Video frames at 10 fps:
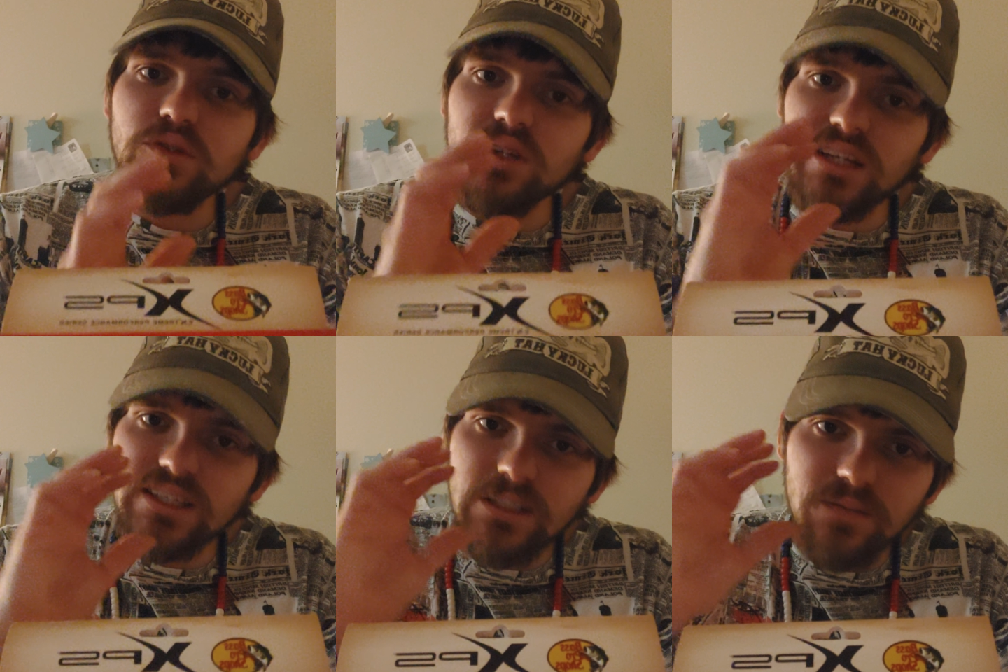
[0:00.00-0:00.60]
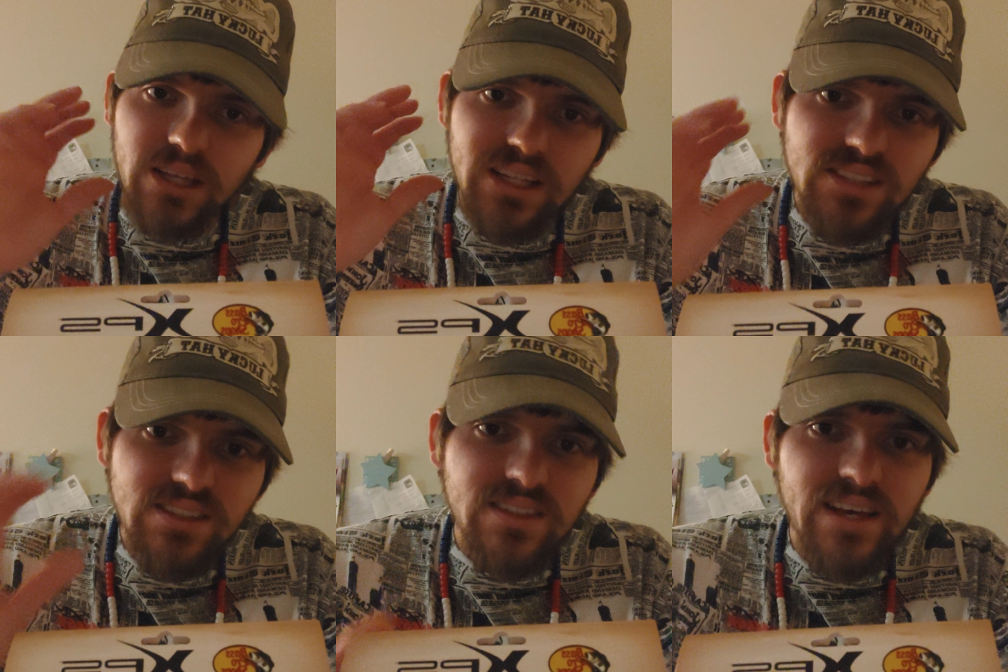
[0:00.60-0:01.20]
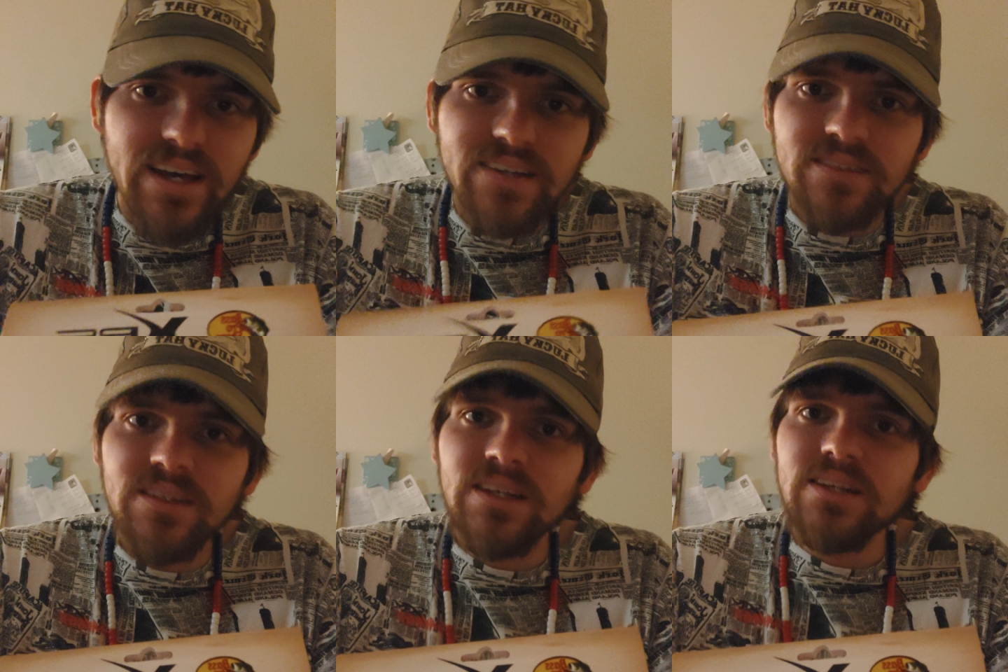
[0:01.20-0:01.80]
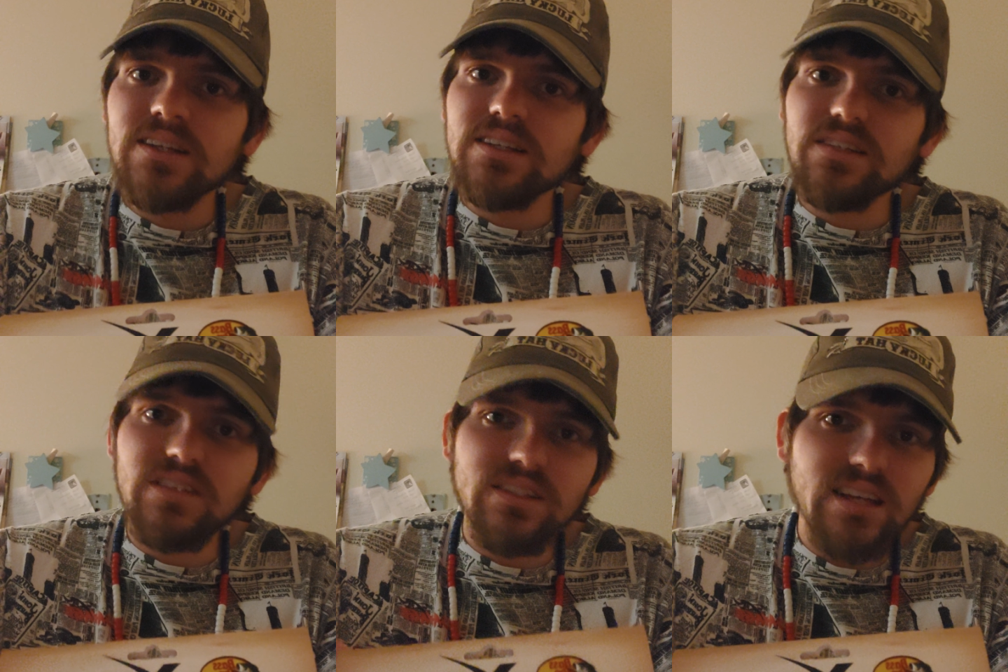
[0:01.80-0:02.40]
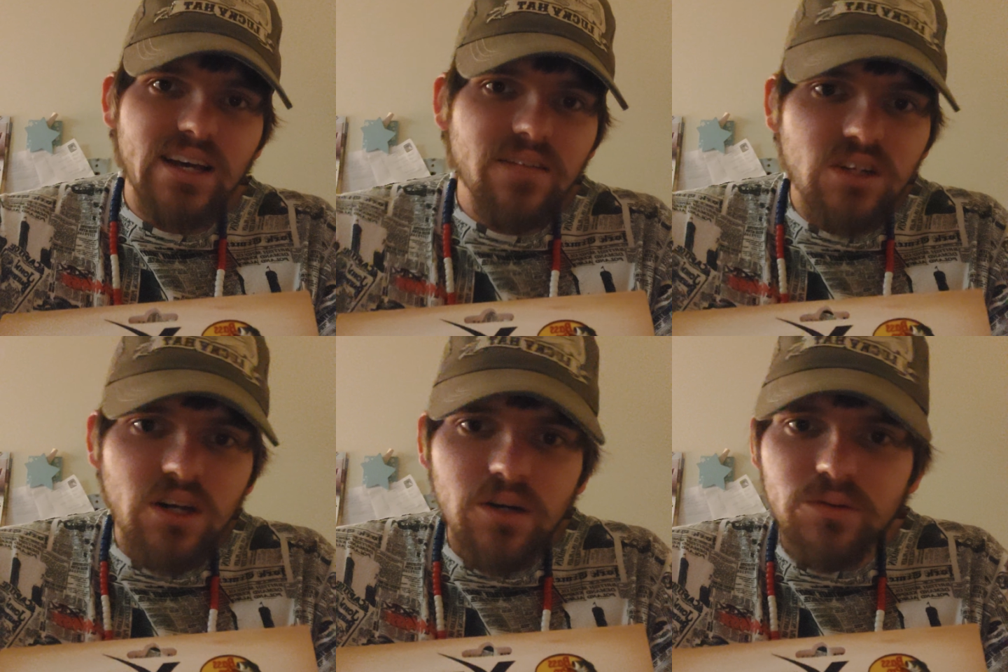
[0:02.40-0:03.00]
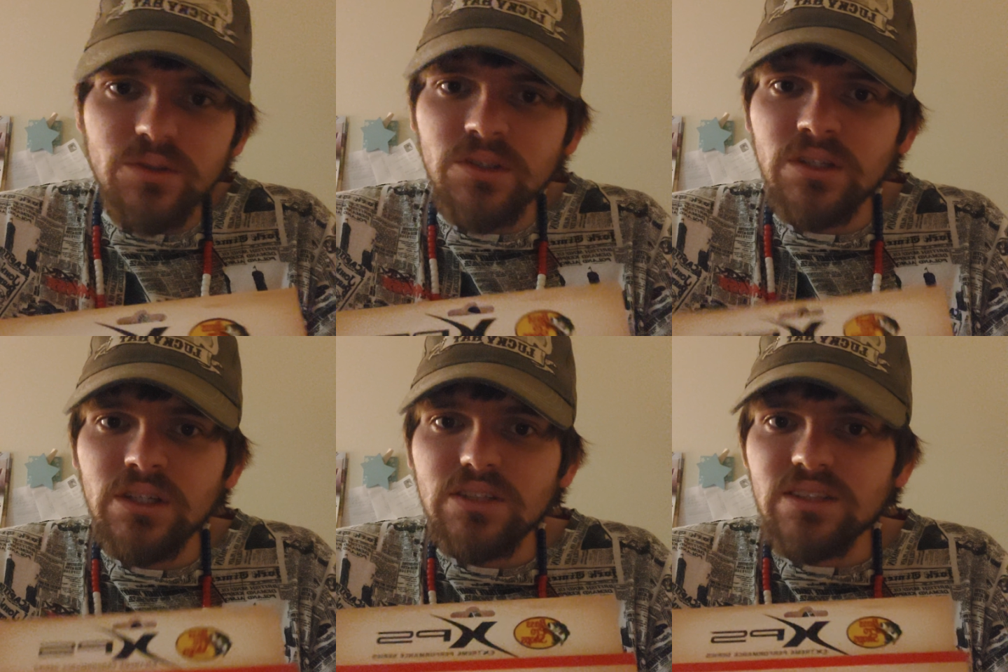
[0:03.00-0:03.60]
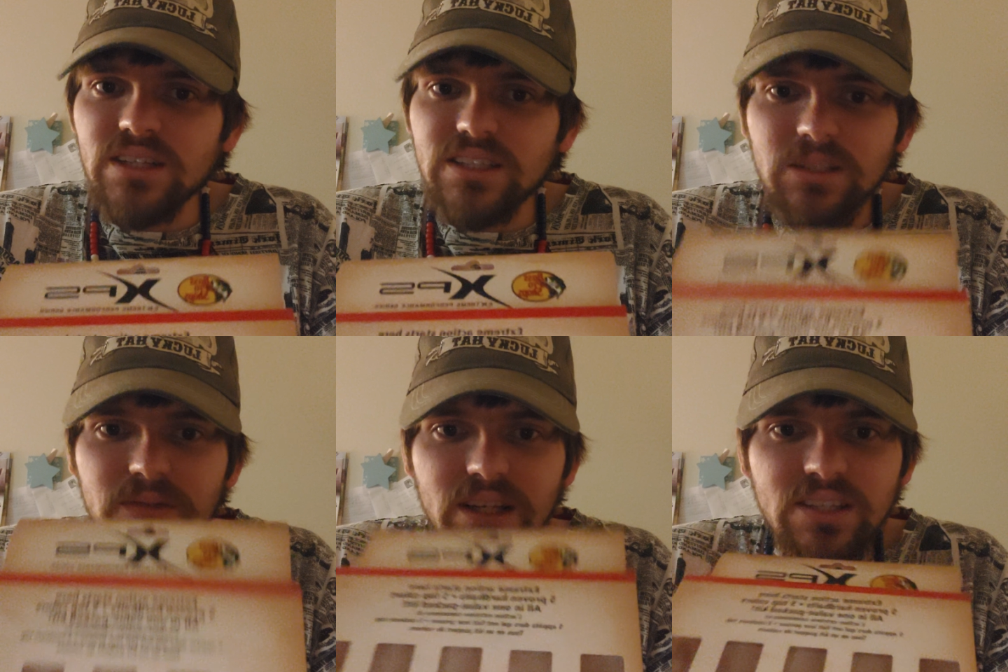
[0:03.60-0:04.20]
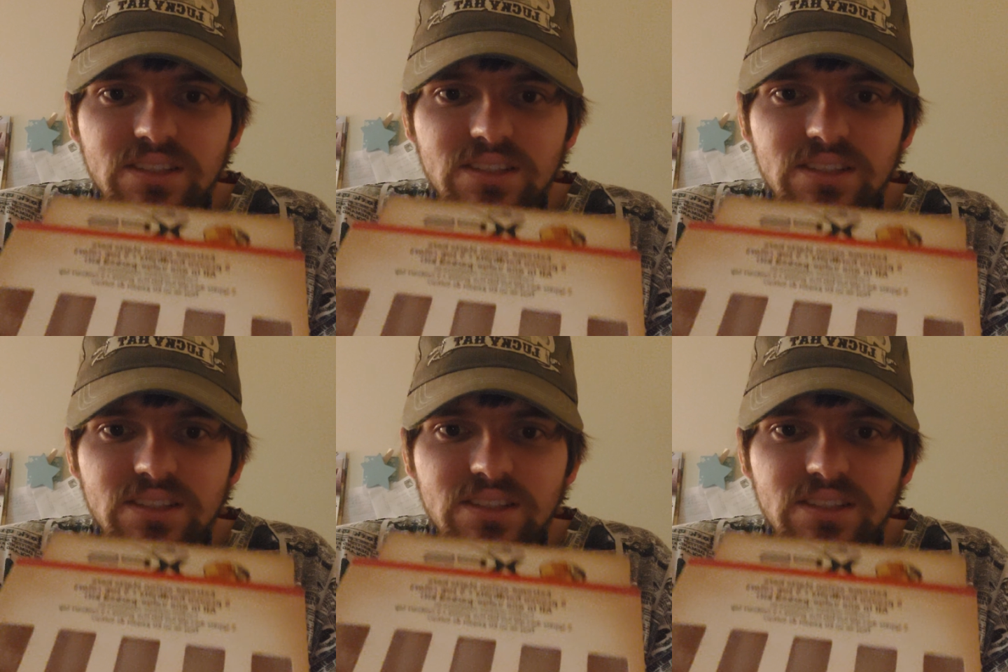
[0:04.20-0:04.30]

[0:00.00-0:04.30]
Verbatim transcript: You're gonna keep getting snagged, even in the heavy cover. It's gonna keep getting